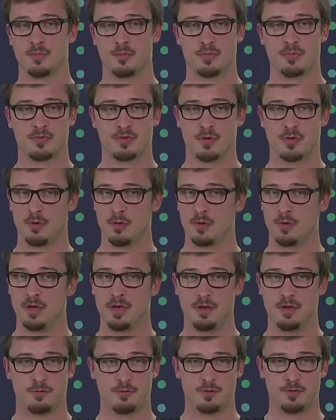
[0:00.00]
So
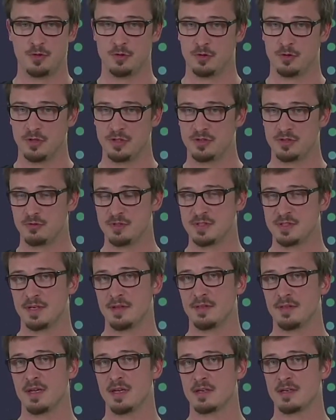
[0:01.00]
if you're interested
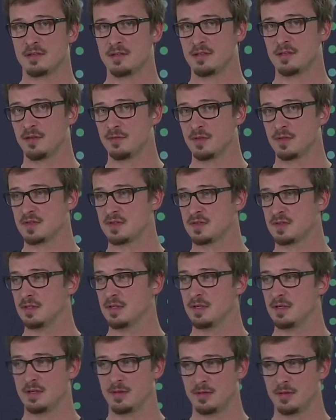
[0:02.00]
in that, give us
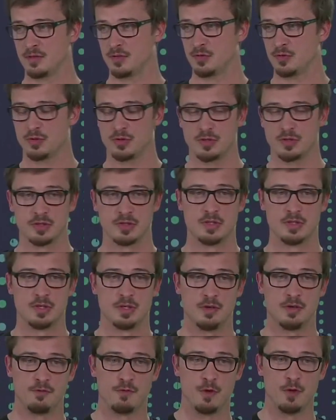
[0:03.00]
your
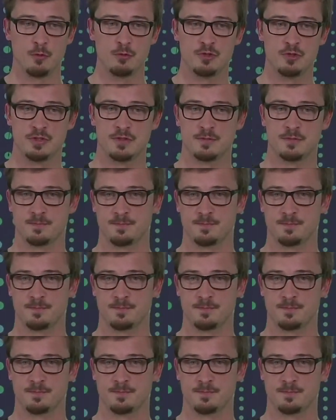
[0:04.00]
vote.